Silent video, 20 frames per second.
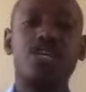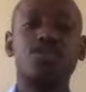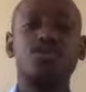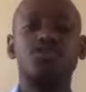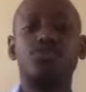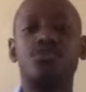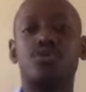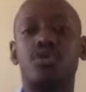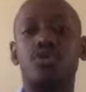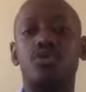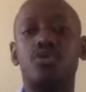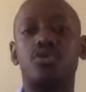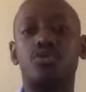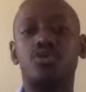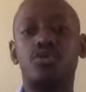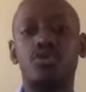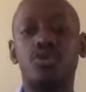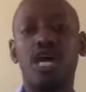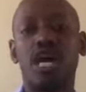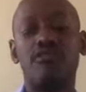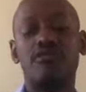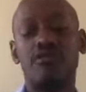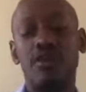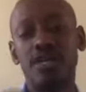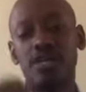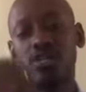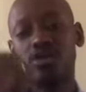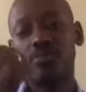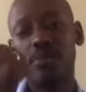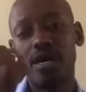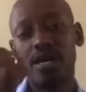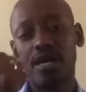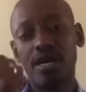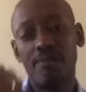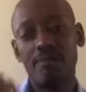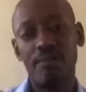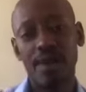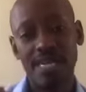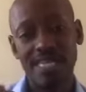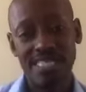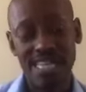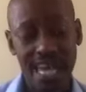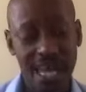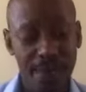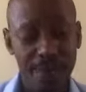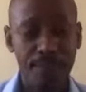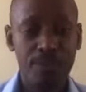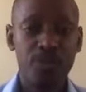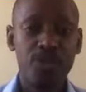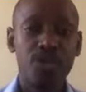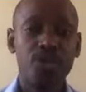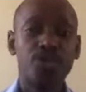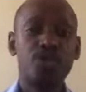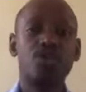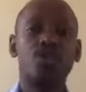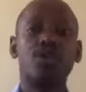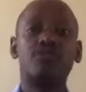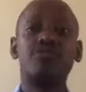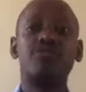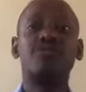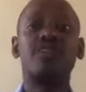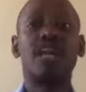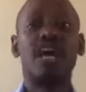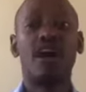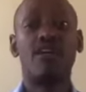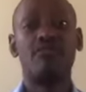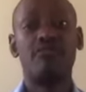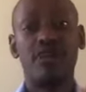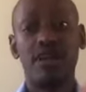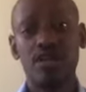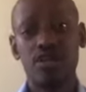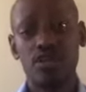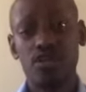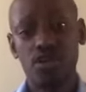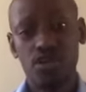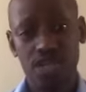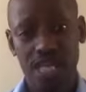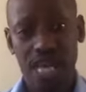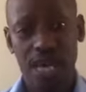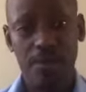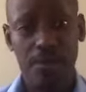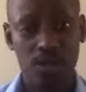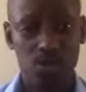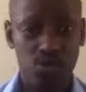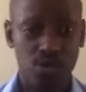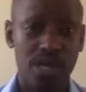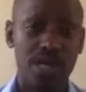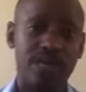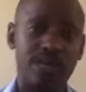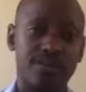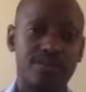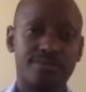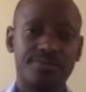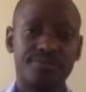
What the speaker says: you'd have valued my time, you'll have even have valued your time as well.